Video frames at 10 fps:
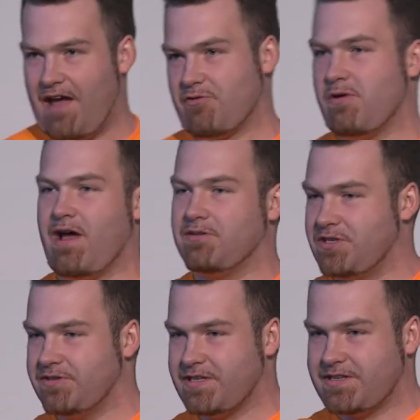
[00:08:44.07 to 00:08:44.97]
Everyone
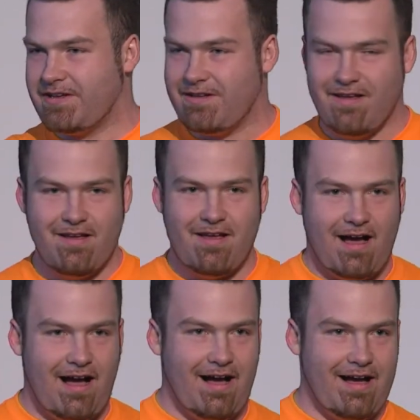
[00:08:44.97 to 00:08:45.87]
else uses it.
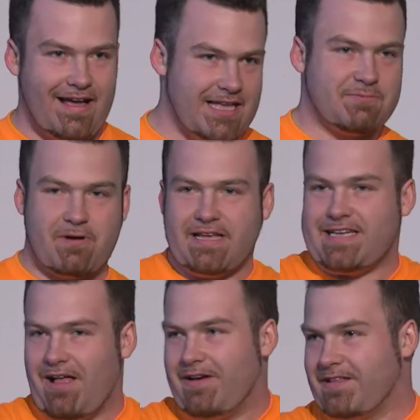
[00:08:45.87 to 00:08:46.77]
Uh, it's pretty
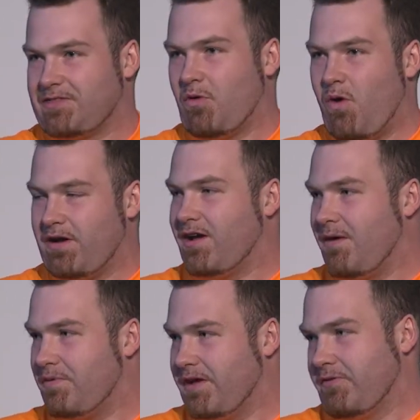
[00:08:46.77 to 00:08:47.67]
telling that the one
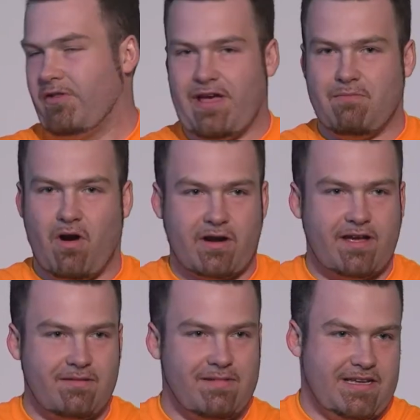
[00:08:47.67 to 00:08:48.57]
company really in
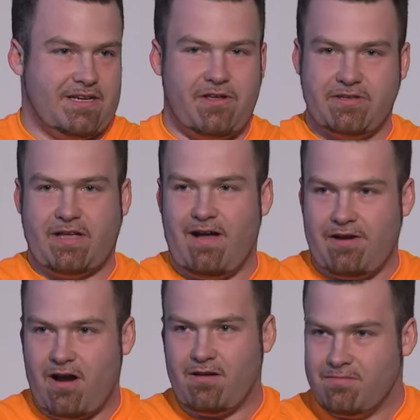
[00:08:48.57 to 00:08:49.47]
market isn't using
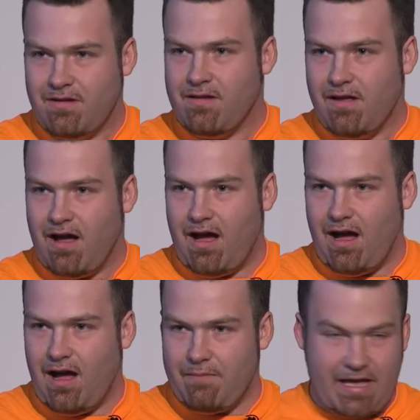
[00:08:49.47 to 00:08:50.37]
lidar.
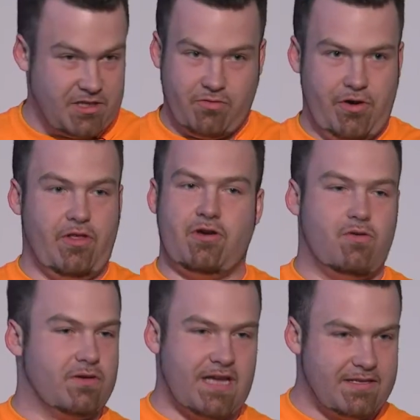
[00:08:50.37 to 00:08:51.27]
Um, it's a really
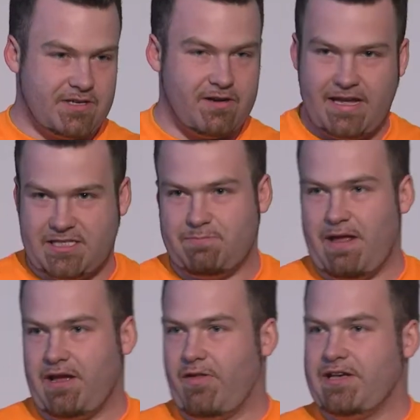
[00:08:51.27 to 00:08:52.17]
cool sensor. It's
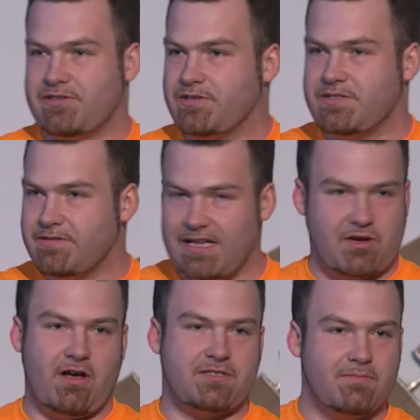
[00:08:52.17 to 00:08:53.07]
spinning lasers.
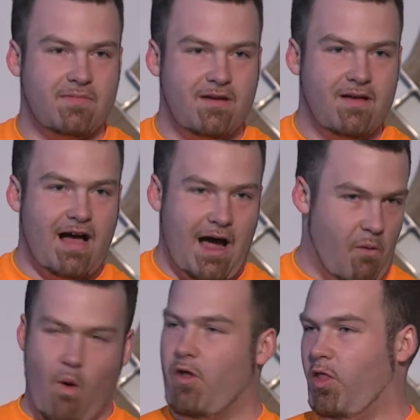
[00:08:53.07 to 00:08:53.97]
That's awesome. I
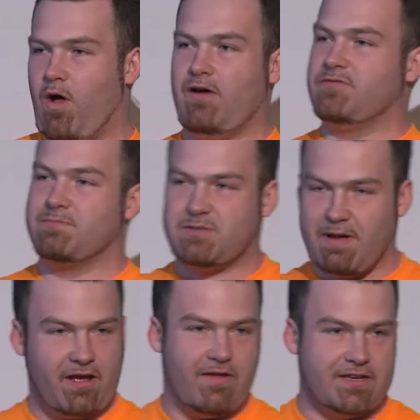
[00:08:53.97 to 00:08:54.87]
would love some
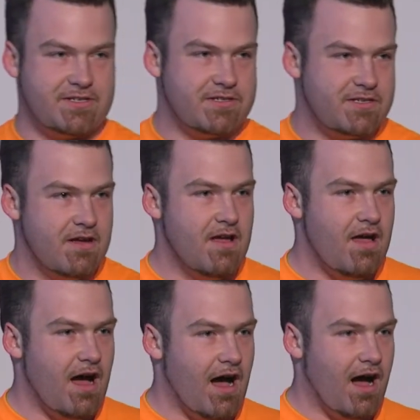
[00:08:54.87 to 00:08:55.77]
spinning lasers.
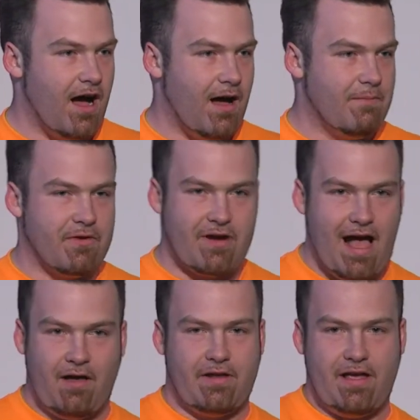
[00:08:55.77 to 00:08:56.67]
Um, the
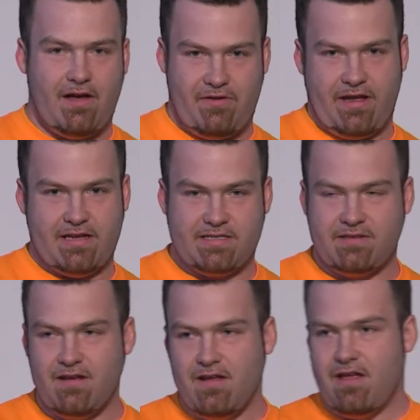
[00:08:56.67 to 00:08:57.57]
reality of it
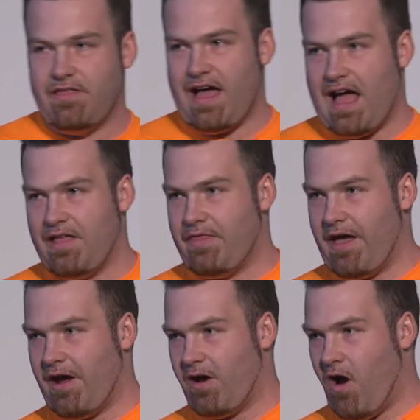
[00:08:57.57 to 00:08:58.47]
is that
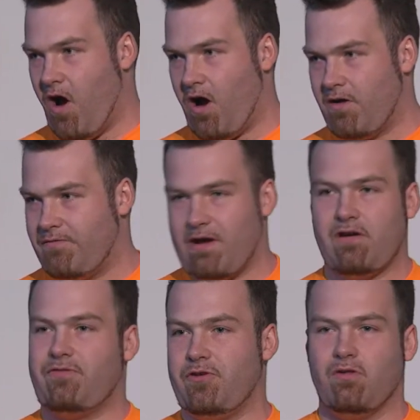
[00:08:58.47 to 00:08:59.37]
there are
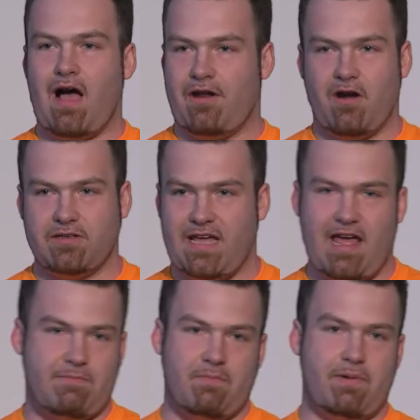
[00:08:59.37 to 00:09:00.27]
very few LiDARs
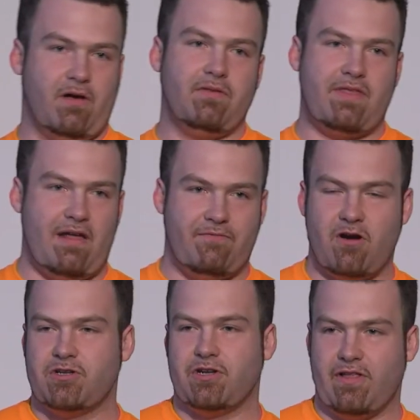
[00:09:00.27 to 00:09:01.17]
that have been built that
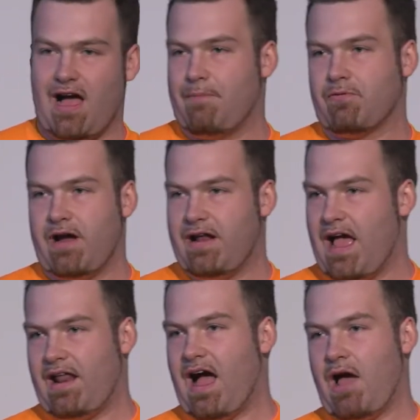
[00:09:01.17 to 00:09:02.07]
functionally operate
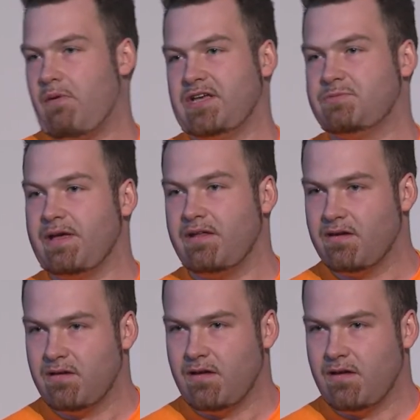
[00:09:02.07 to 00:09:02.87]
at highway speed.